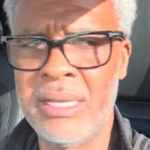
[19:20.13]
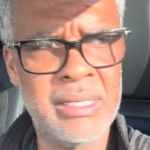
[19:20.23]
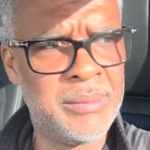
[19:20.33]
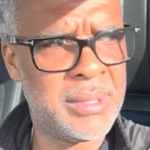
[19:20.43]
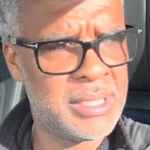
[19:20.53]

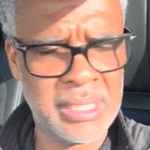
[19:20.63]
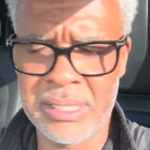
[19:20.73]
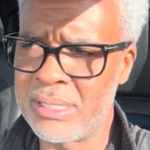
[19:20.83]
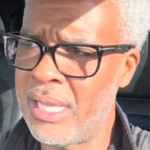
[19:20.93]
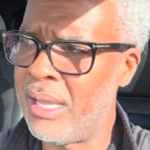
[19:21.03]
but check
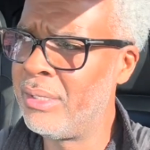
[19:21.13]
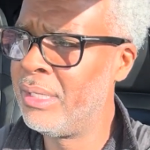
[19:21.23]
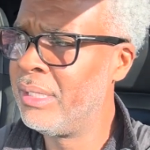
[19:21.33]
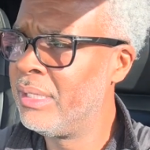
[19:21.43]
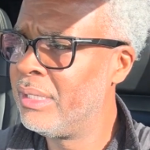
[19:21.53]
this out.
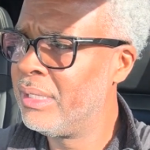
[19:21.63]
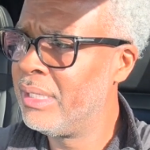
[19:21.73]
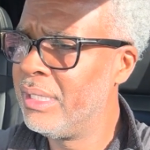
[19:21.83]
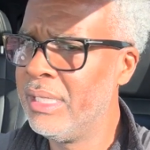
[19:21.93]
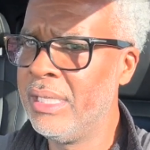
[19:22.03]

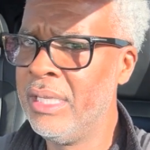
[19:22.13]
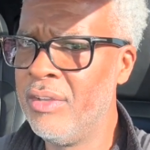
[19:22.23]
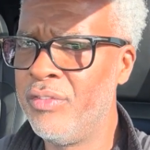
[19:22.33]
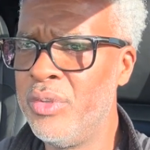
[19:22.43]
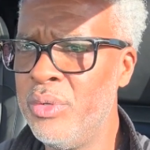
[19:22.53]

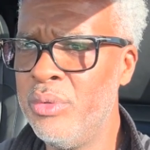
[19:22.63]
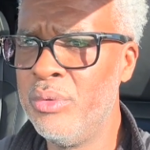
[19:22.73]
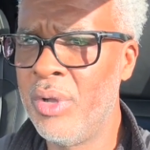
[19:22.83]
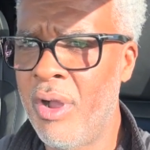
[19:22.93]
If you